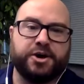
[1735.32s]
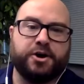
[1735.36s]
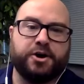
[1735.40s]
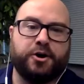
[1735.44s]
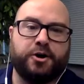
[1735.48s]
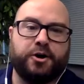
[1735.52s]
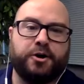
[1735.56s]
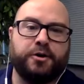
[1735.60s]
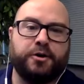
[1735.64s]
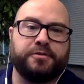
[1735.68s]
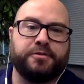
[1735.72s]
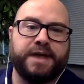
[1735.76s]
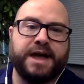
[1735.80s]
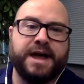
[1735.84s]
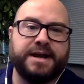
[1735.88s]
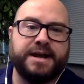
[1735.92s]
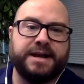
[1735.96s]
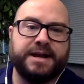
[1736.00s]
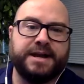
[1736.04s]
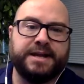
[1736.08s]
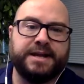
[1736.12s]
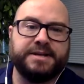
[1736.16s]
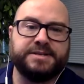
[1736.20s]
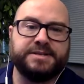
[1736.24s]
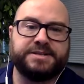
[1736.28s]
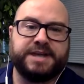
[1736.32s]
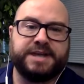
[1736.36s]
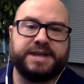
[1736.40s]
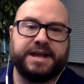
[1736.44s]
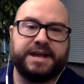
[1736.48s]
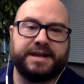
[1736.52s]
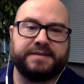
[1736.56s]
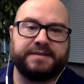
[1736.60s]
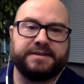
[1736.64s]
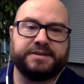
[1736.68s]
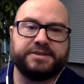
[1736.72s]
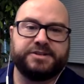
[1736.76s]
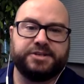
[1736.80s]
all that
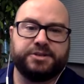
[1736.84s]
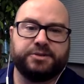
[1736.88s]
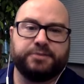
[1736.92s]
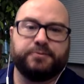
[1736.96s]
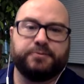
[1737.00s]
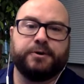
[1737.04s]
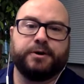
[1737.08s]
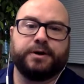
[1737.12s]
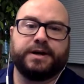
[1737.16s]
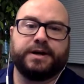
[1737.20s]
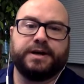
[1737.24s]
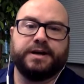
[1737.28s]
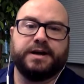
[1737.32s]
intake that you're working